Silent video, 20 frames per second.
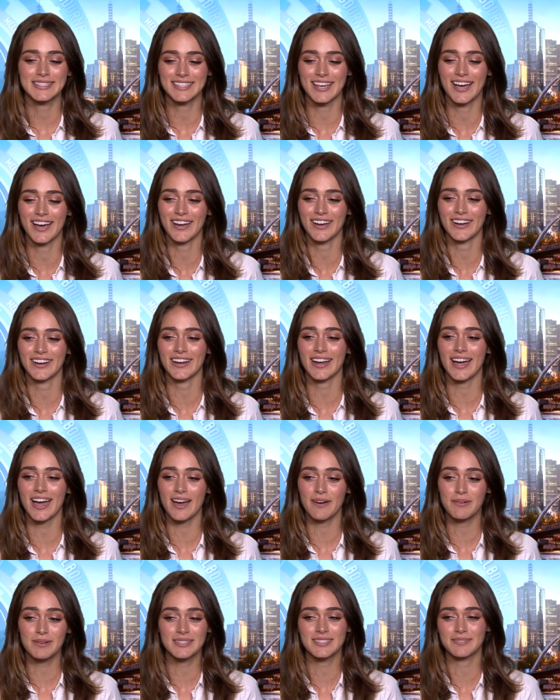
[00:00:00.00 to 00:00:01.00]
So
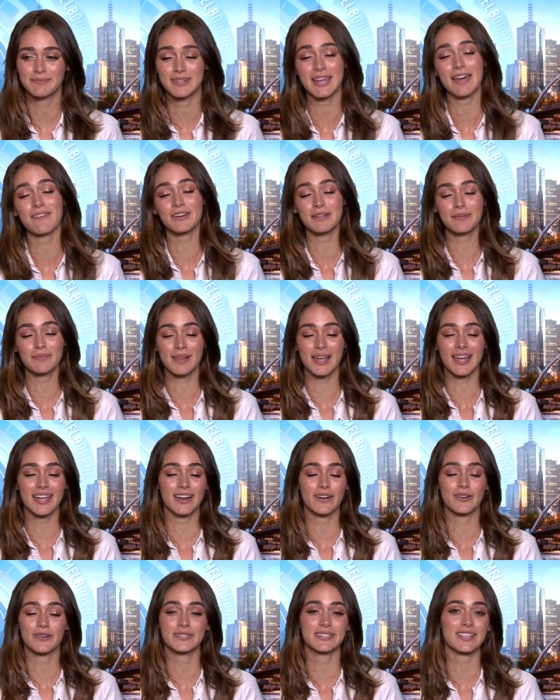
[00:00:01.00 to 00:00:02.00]
I was definitely
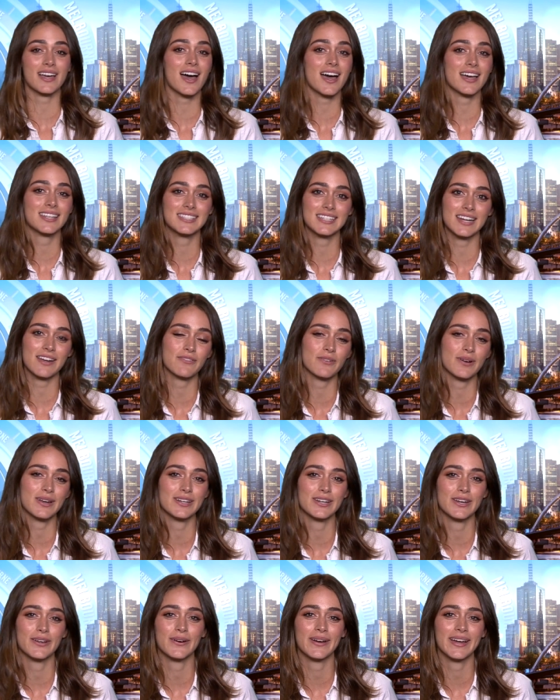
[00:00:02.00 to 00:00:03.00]
playing all sides, and
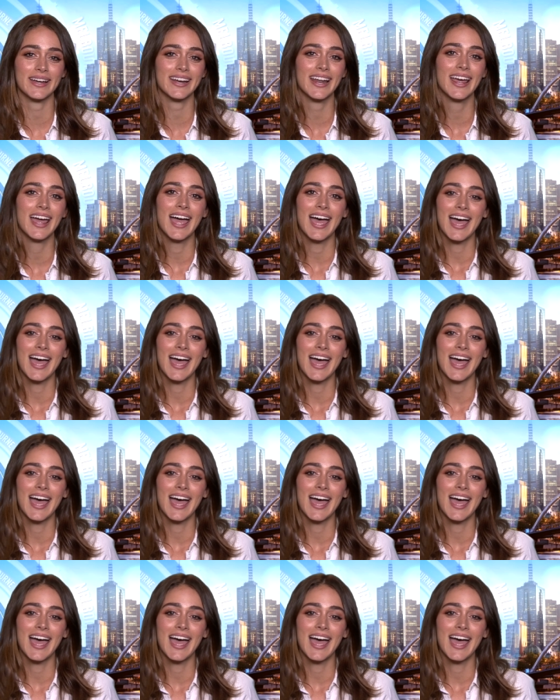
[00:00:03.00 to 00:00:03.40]
everyone knew it.